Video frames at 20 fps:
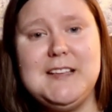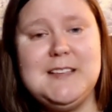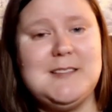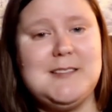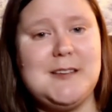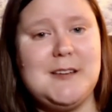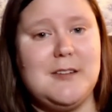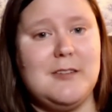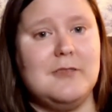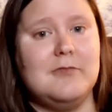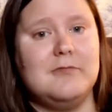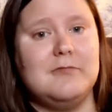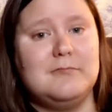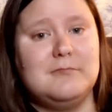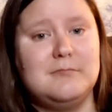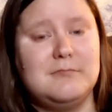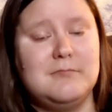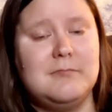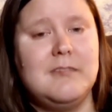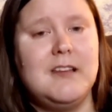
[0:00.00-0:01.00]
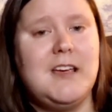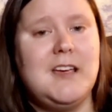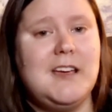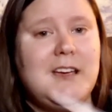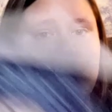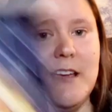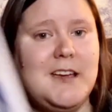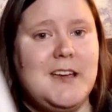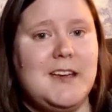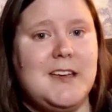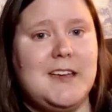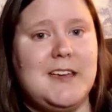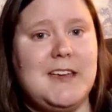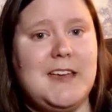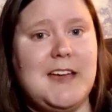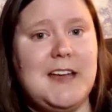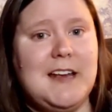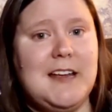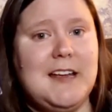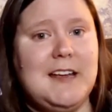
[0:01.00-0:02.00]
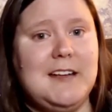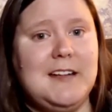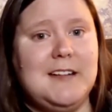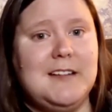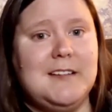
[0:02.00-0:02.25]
so get it.